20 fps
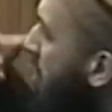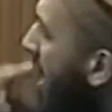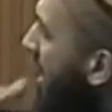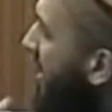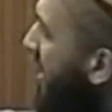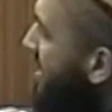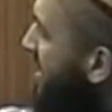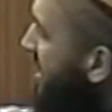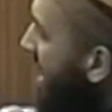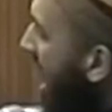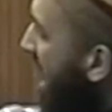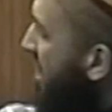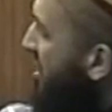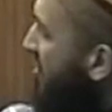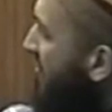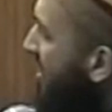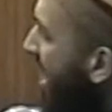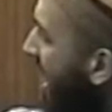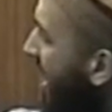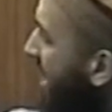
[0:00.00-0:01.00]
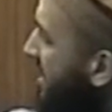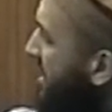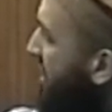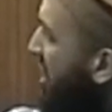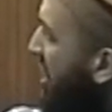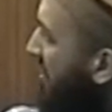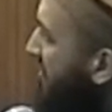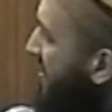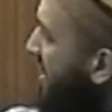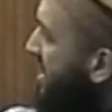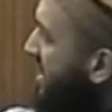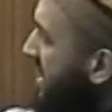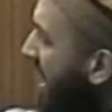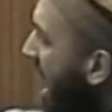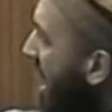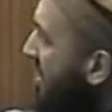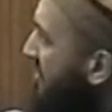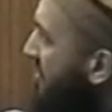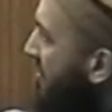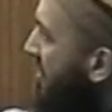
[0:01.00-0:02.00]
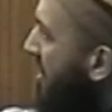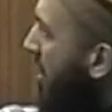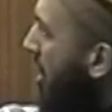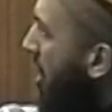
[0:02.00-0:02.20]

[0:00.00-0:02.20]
who understand the reality of this life,